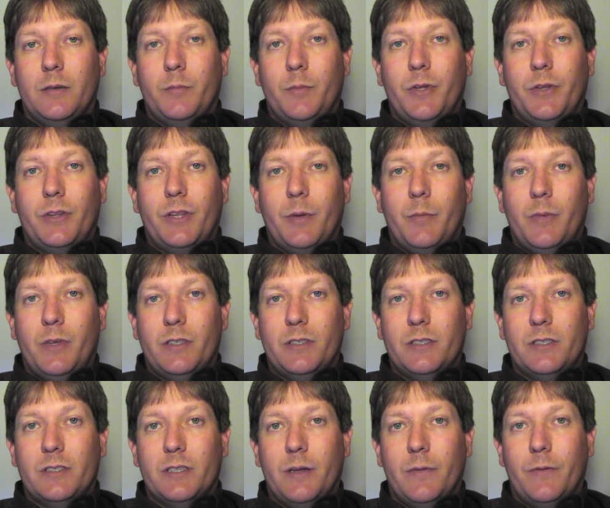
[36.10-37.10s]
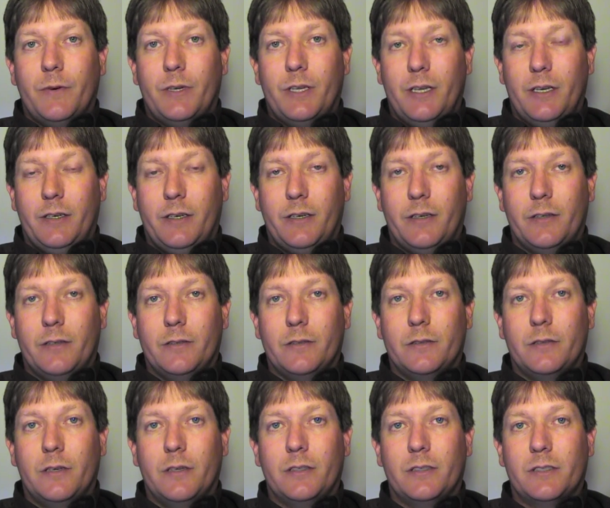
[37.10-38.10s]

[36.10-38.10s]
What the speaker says: built that business up for 10 years,